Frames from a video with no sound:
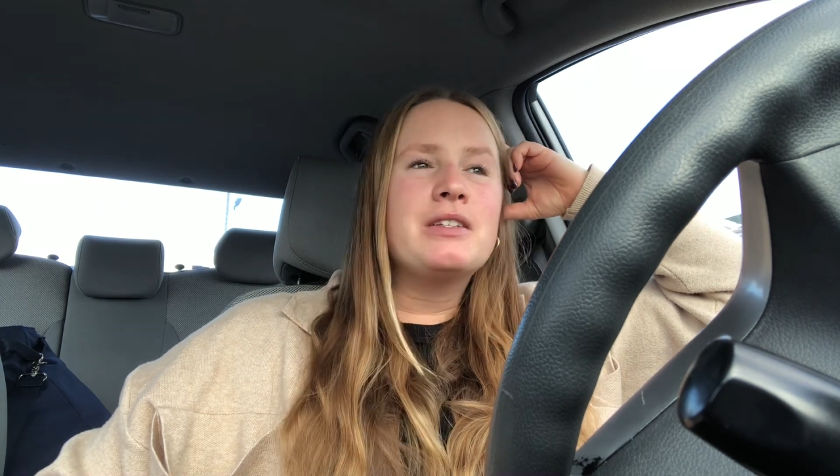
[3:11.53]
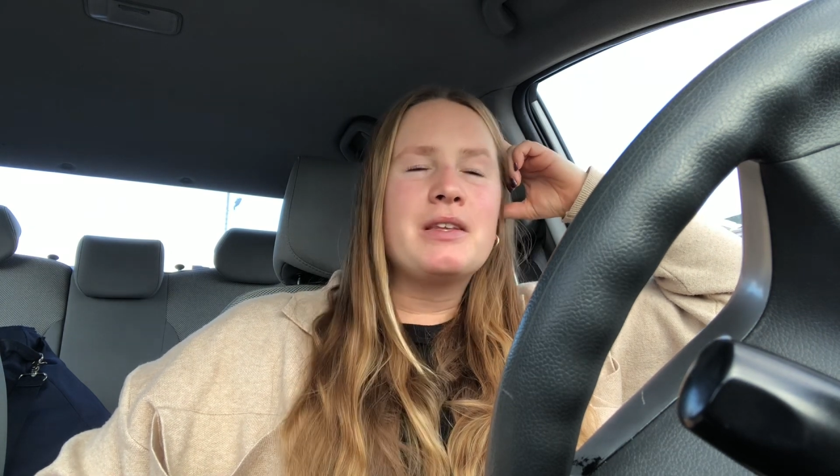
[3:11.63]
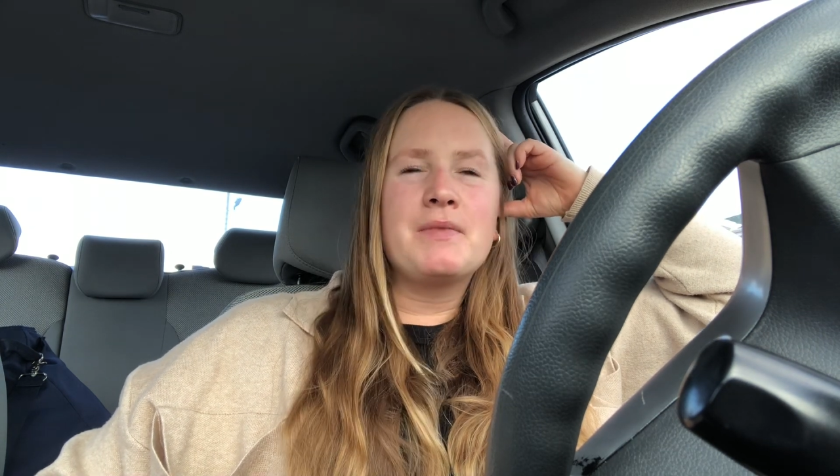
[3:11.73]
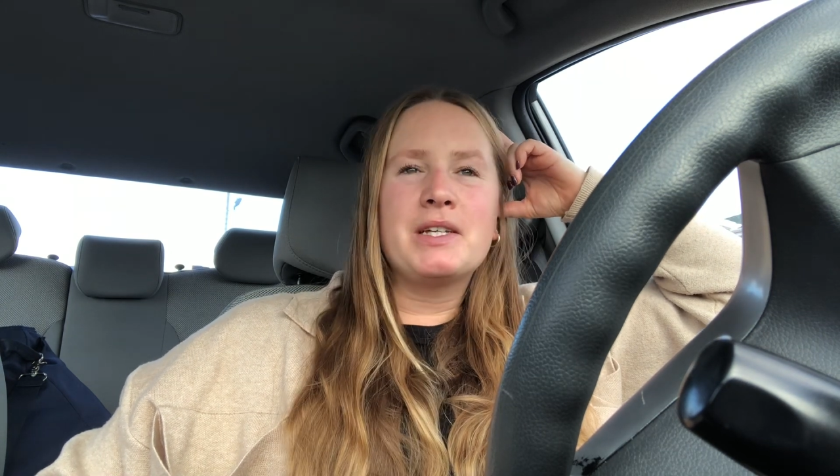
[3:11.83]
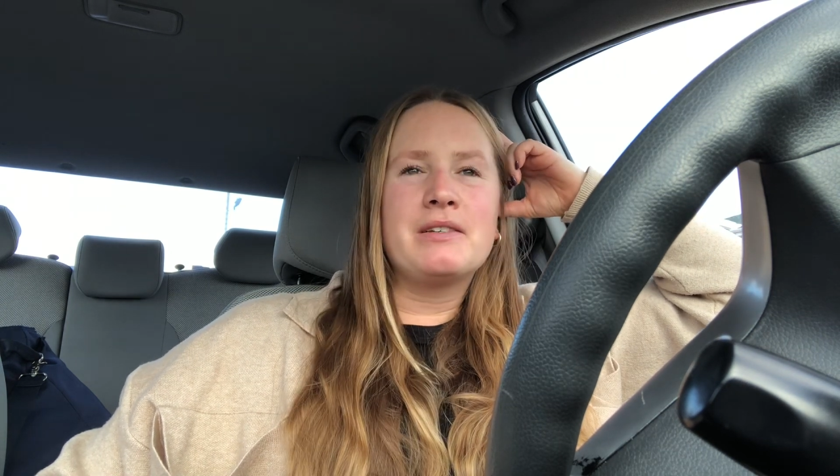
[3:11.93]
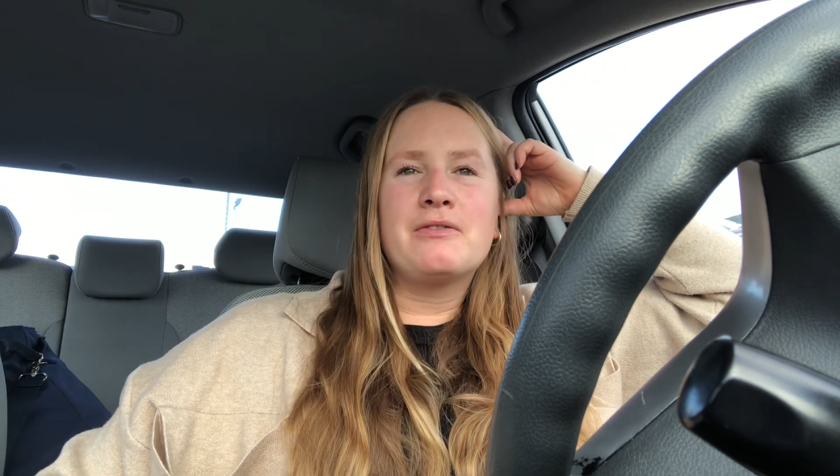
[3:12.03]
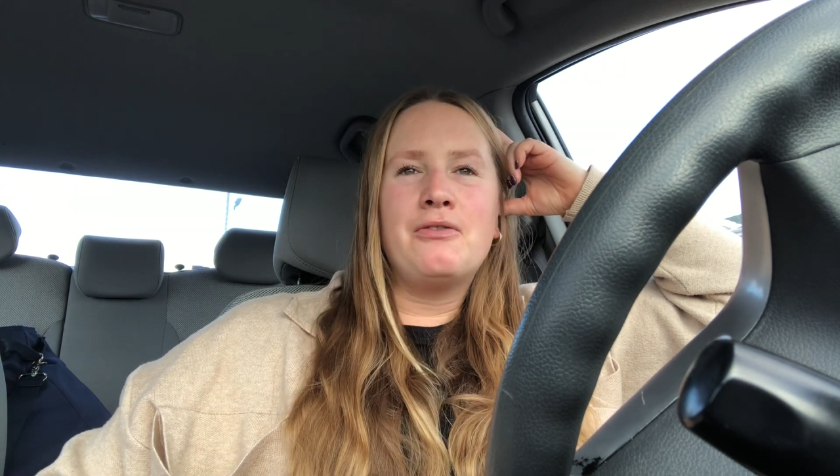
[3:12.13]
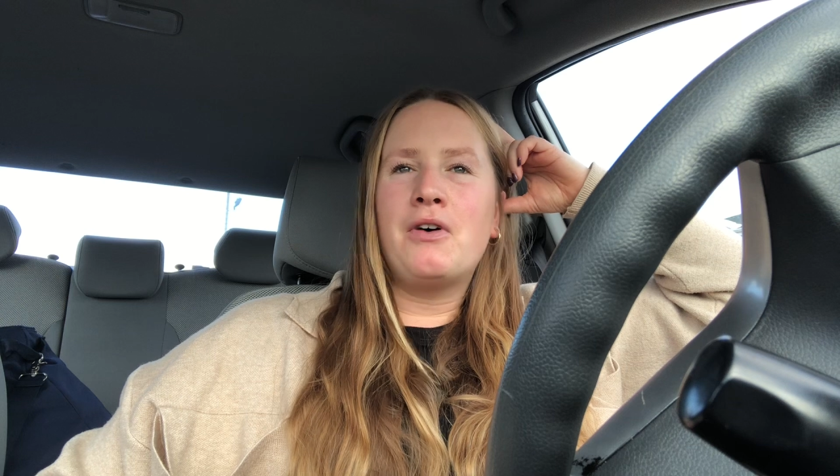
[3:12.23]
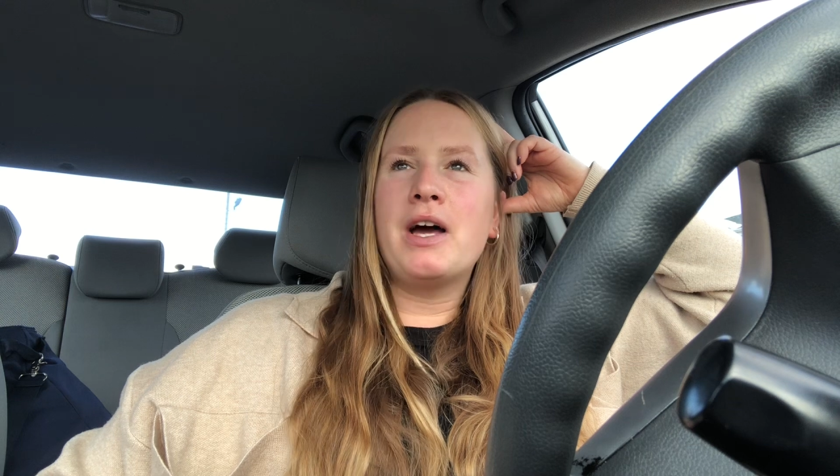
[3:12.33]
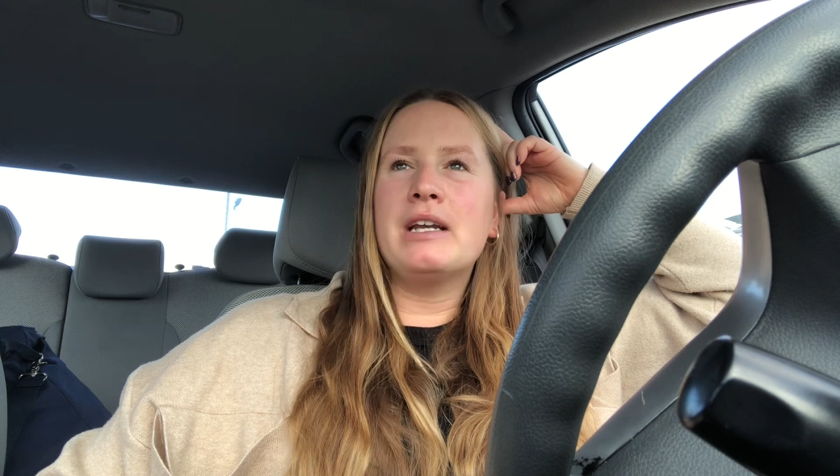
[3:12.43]
something
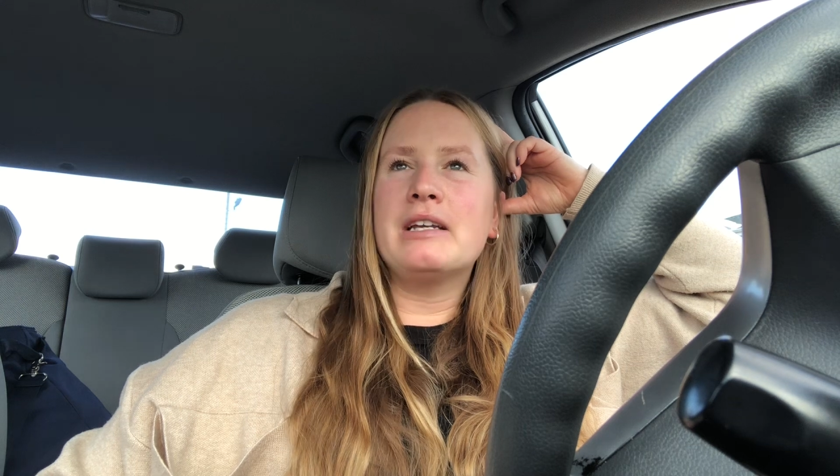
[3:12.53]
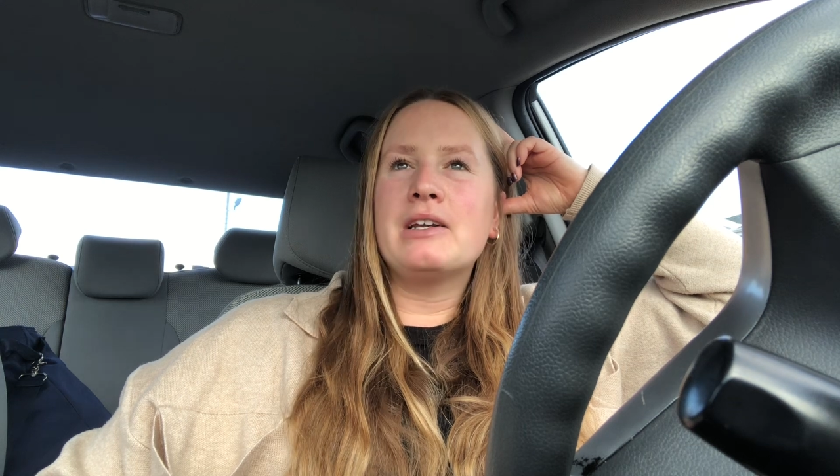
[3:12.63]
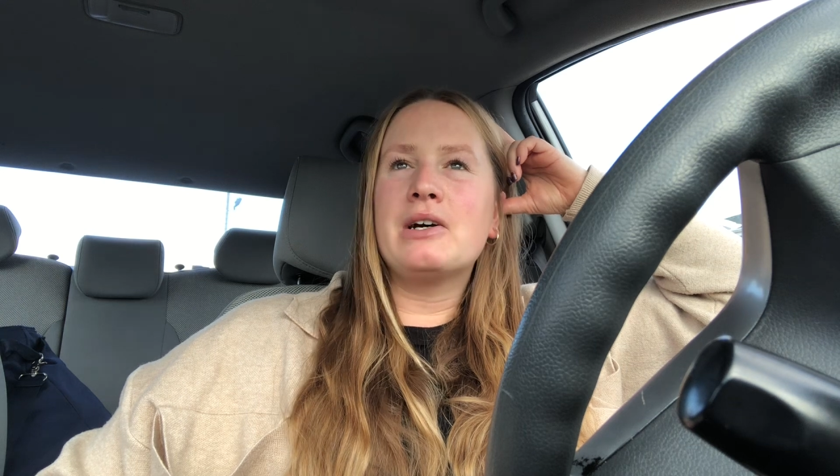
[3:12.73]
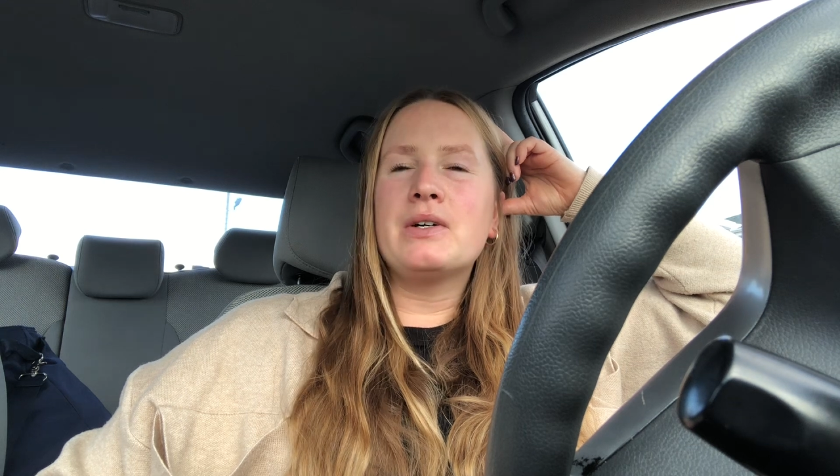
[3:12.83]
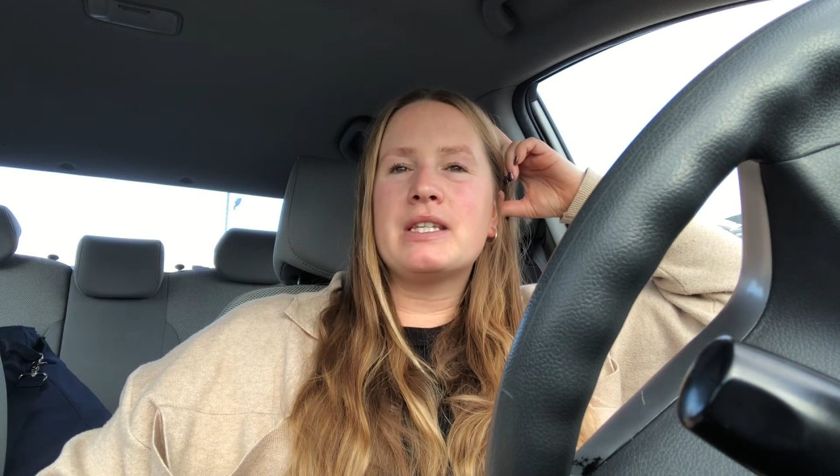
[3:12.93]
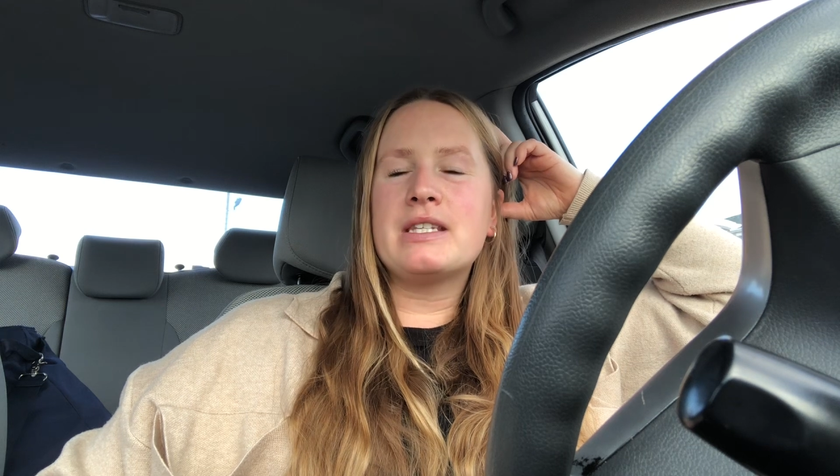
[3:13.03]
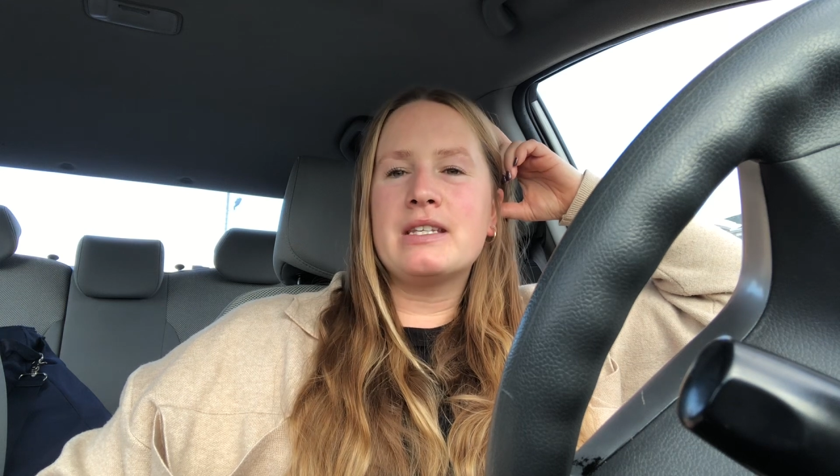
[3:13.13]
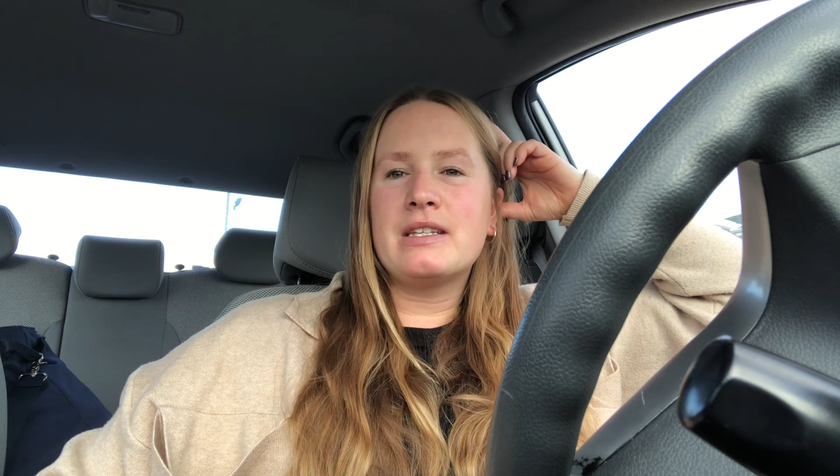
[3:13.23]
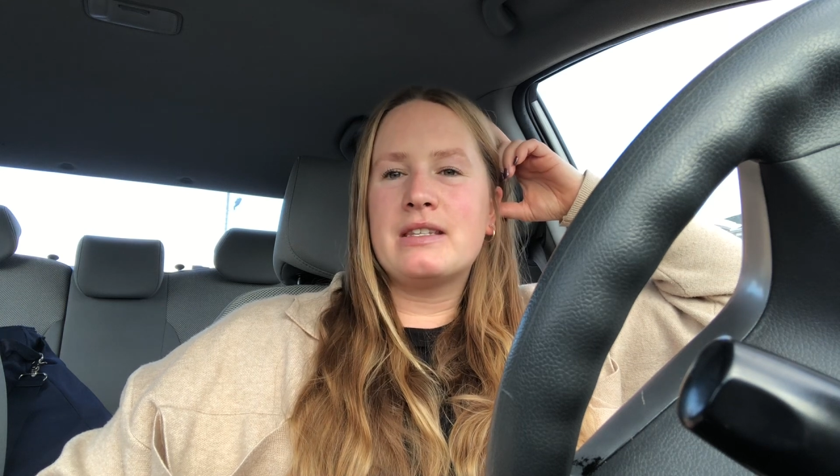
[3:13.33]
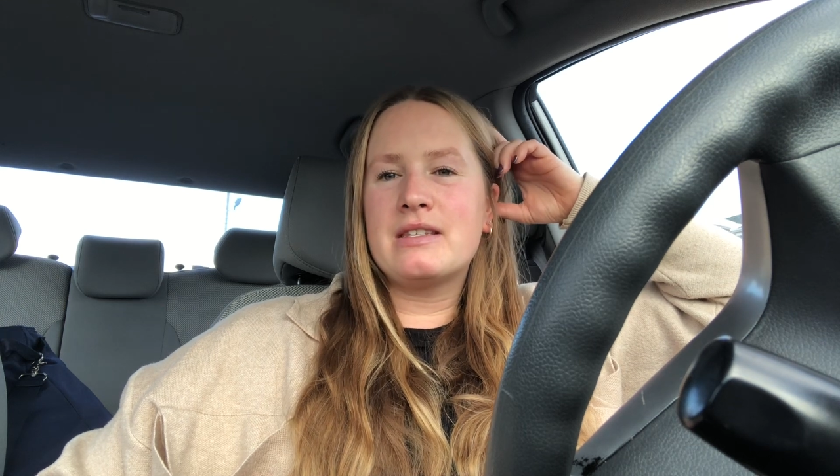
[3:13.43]
fun you know it's
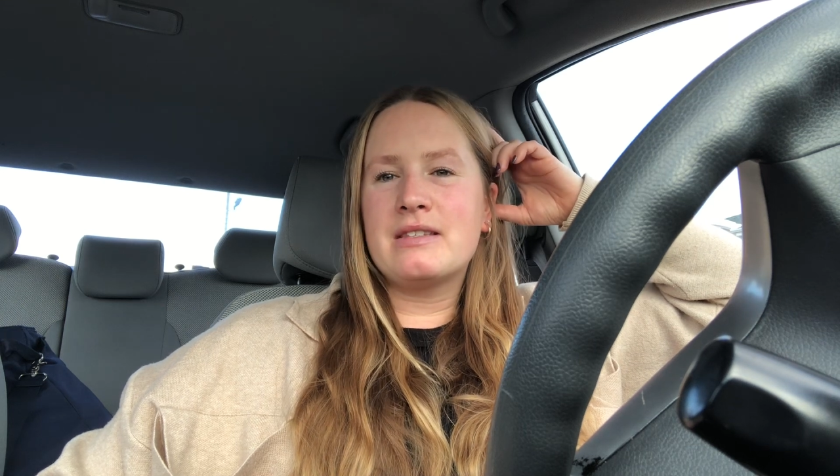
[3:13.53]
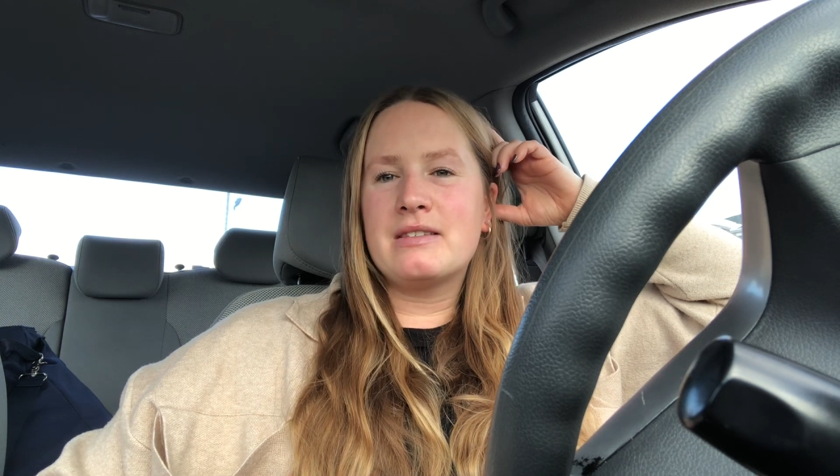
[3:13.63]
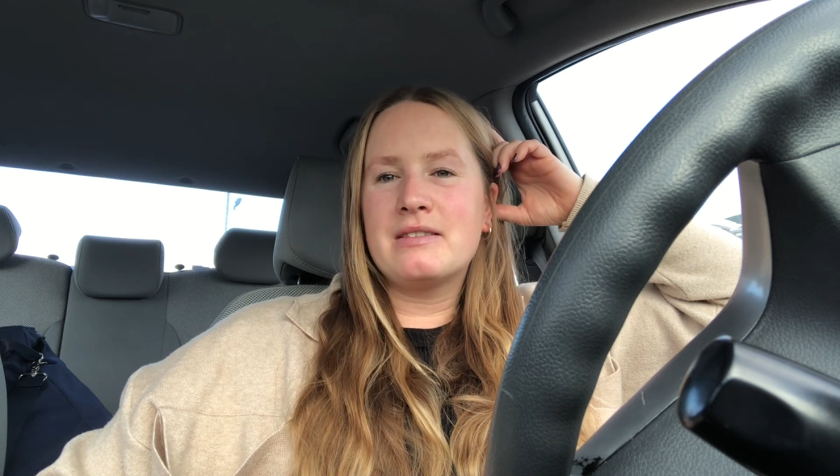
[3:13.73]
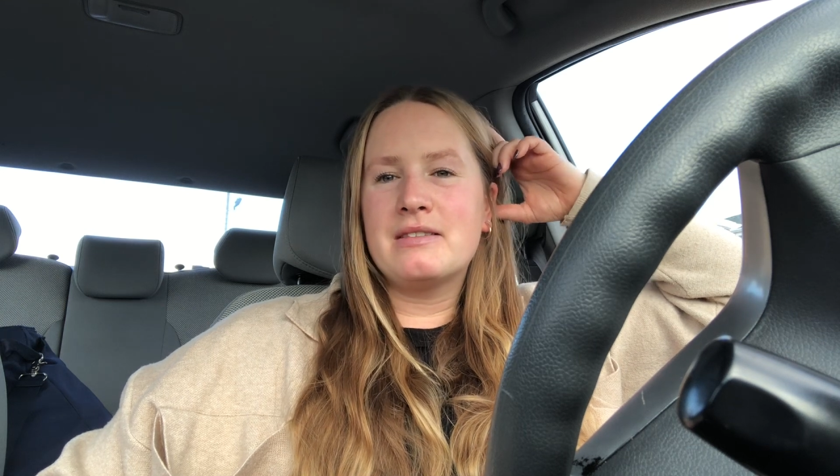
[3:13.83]
it's